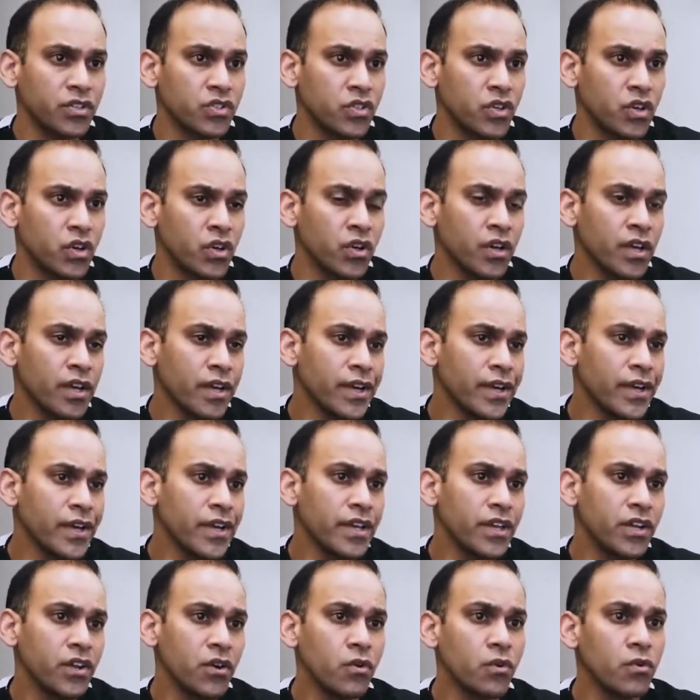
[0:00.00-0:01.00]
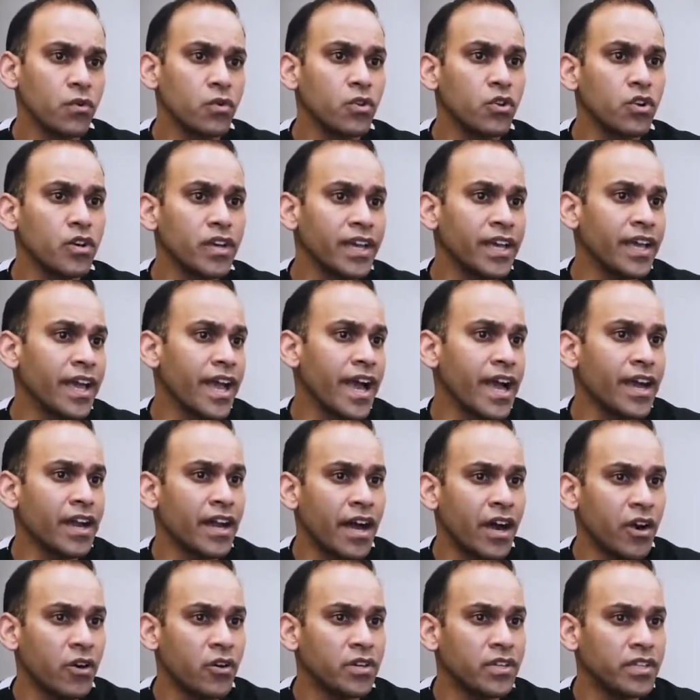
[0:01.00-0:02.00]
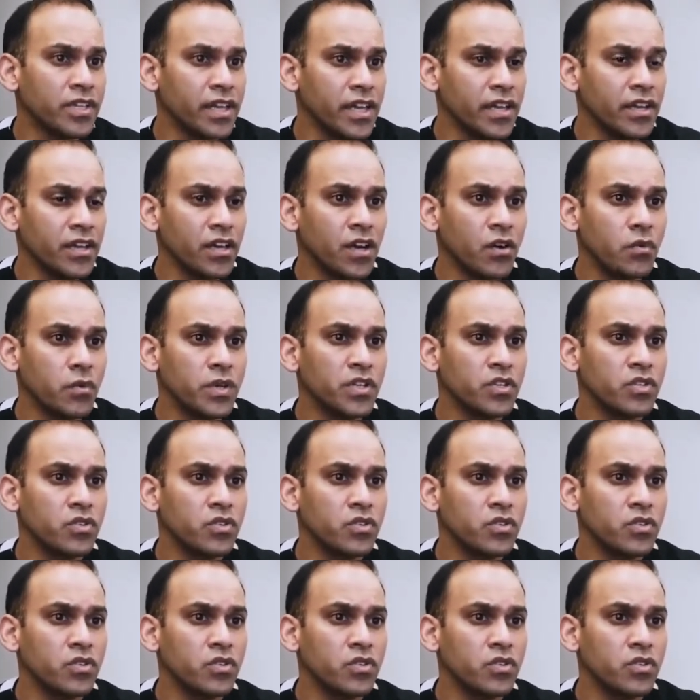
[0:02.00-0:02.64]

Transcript: So, you know, looking at our data, we